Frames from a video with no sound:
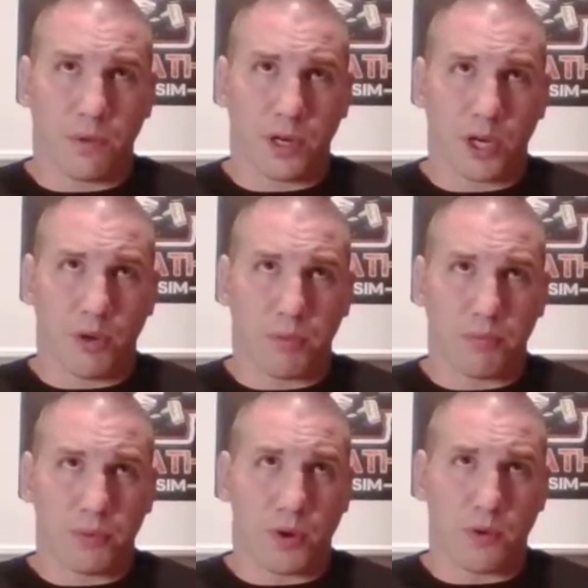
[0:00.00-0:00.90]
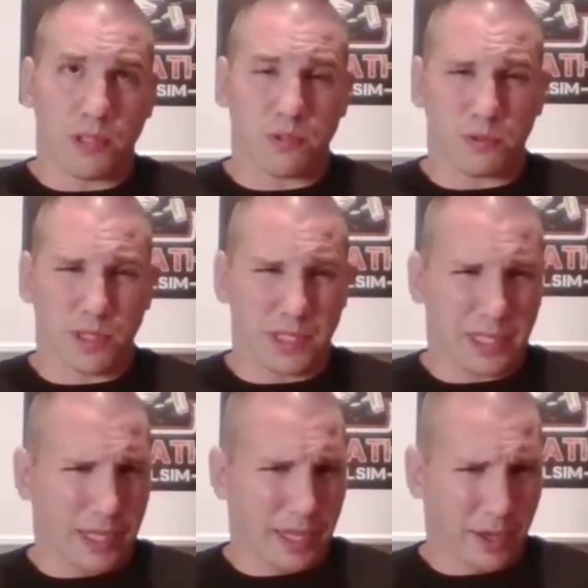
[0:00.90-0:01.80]
where going prone is really going
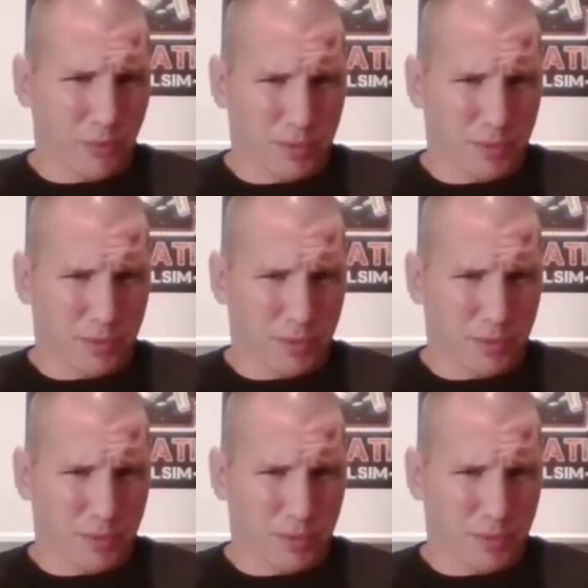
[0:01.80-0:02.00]
to help.